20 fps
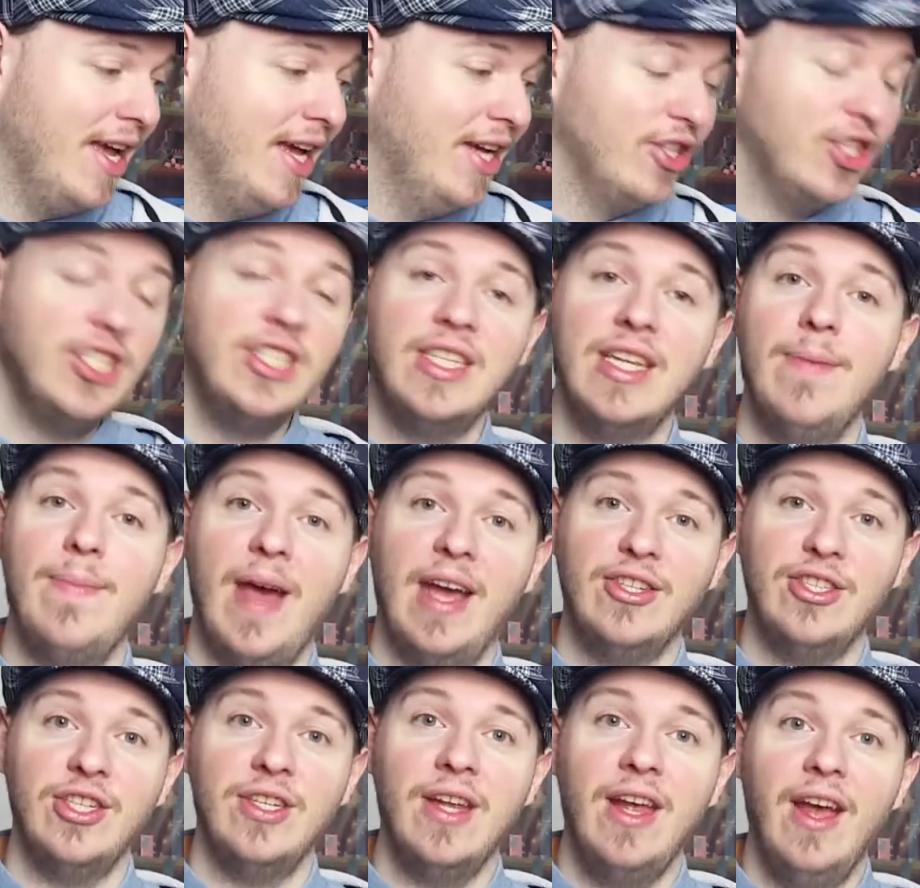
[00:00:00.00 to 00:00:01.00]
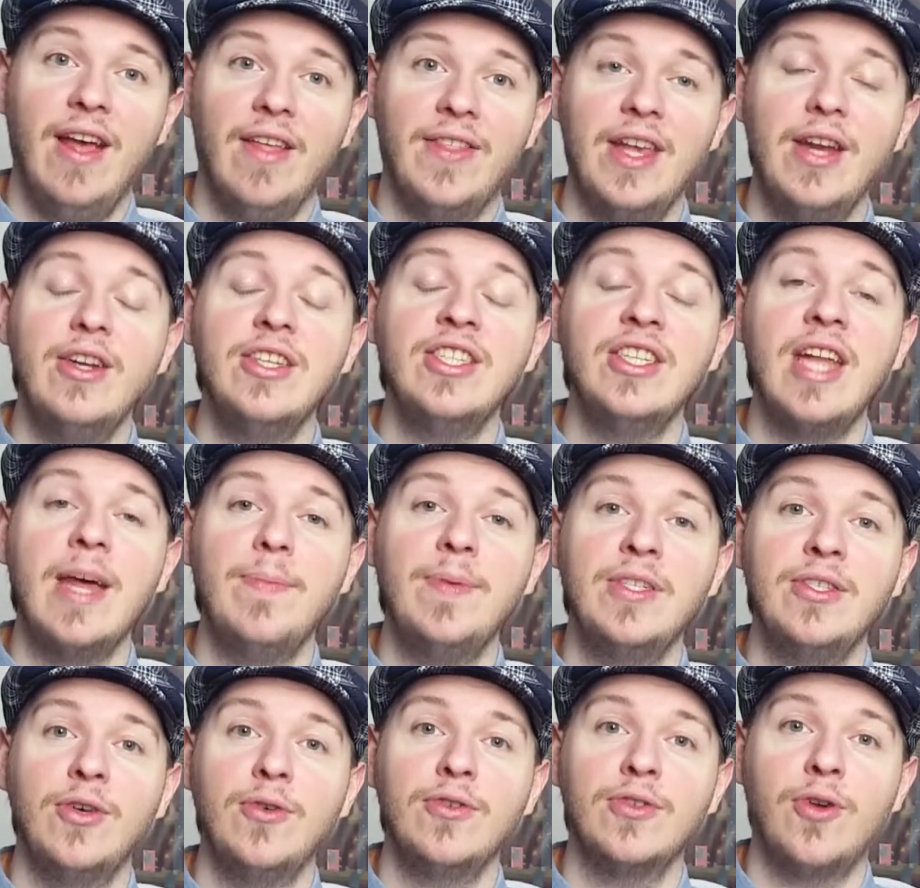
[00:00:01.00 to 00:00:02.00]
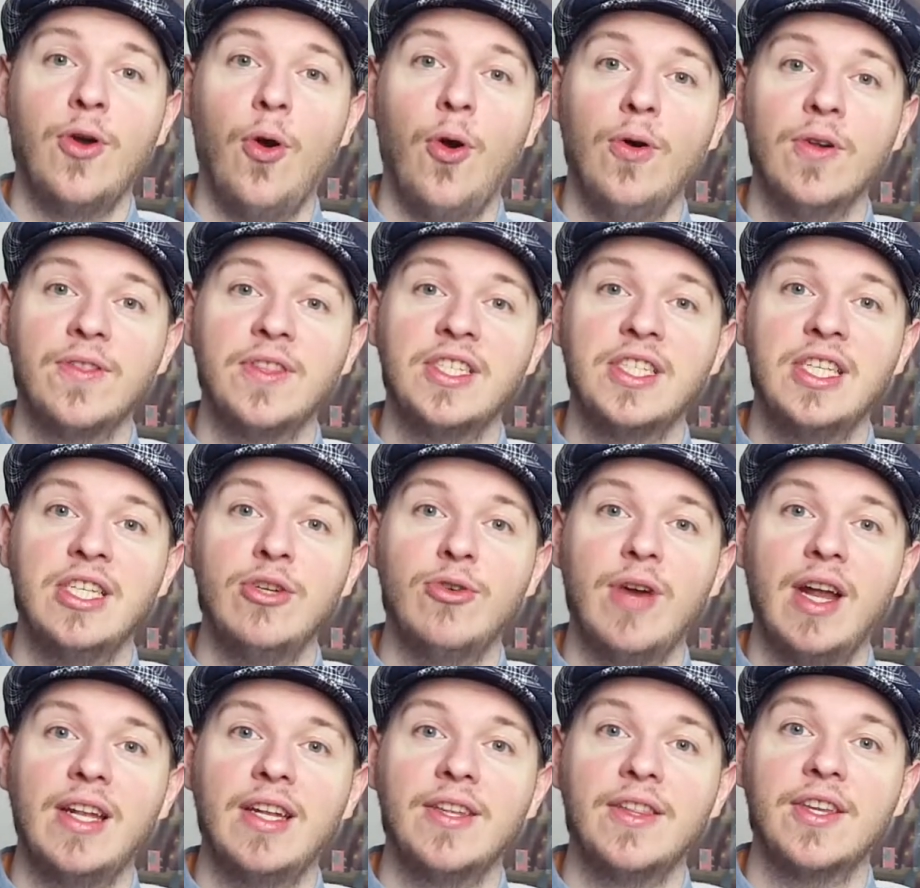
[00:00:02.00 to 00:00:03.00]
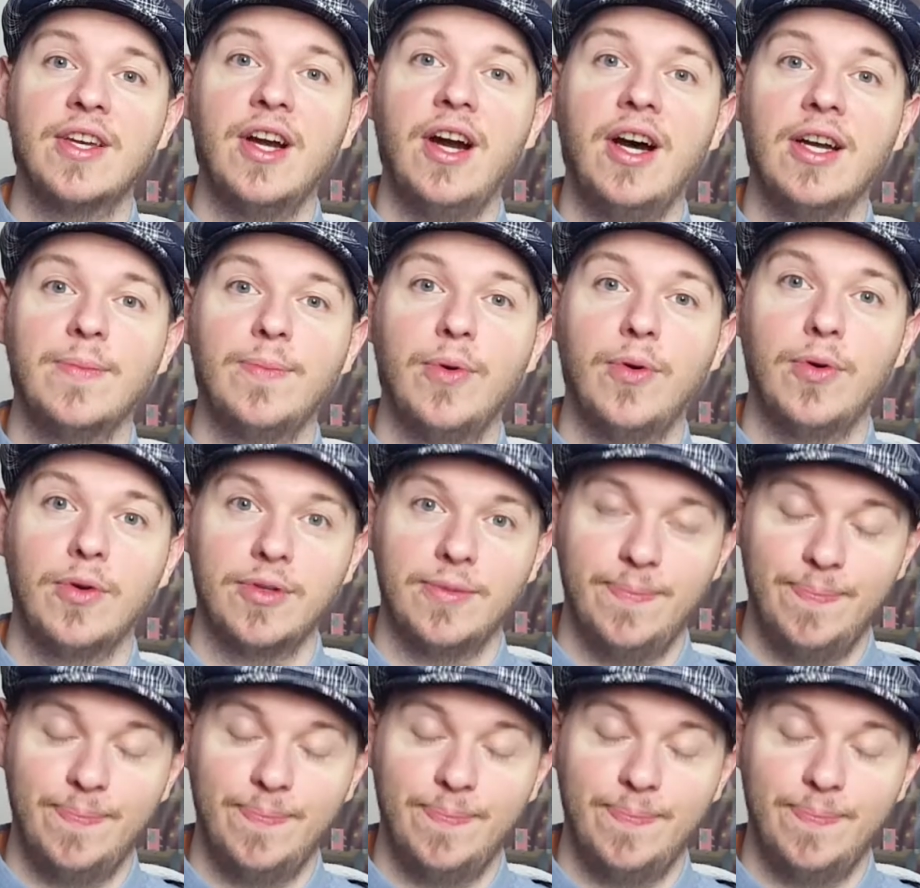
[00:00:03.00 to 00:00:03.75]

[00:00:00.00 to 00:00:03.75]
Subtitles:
Just imagine, there is an episode called The Cinderella in the Cardboard.